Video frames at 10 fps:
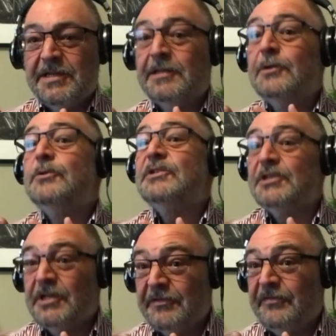
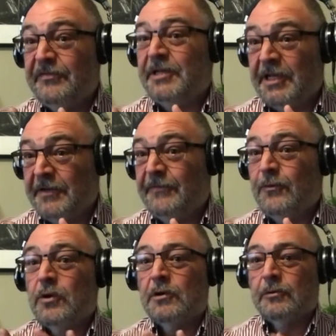illusion of being
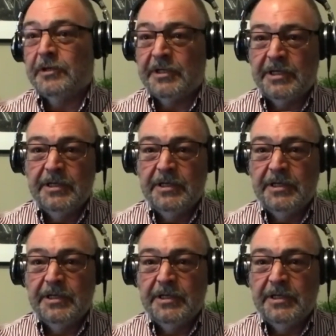forward